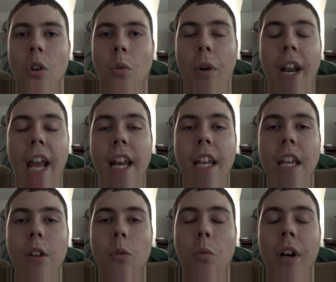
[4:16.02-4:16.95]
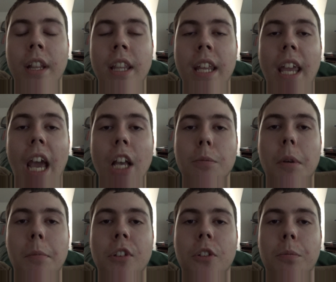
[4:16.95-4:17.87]
when the gas
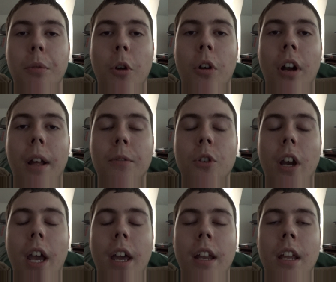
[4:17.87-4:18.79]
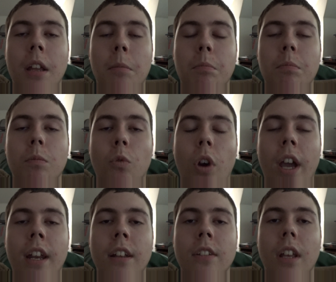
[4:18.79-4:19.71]
pumps exploded after Eddie
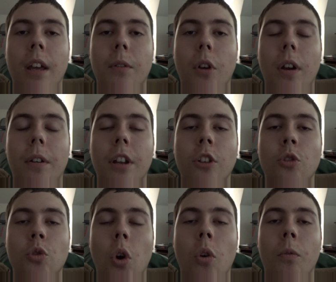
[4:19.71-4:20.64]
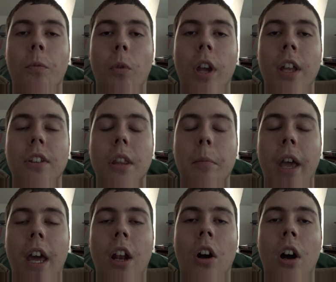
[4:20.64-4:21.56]
drove into them
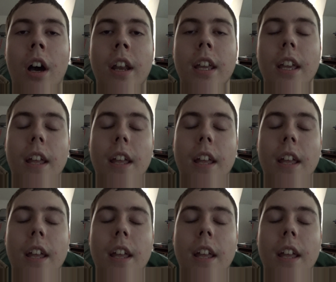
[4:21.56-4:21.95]
head on,